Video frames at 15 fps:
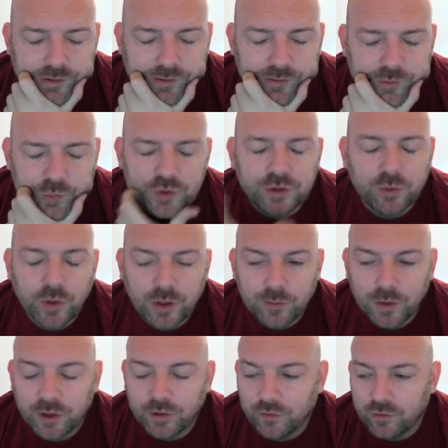what's the word I'm
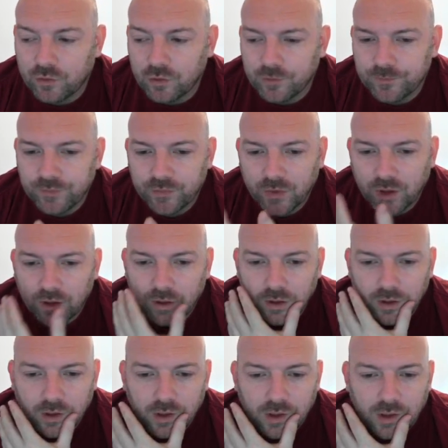looking for?
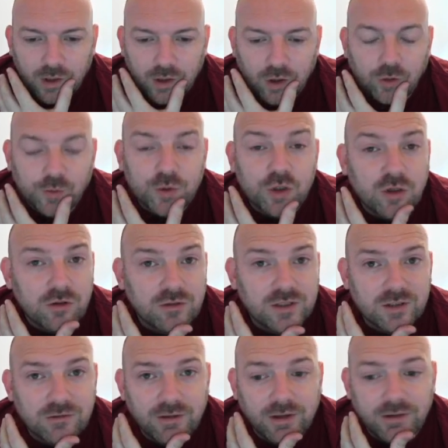Obscuring
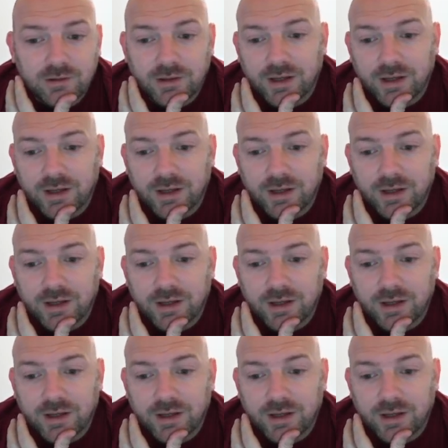terrain,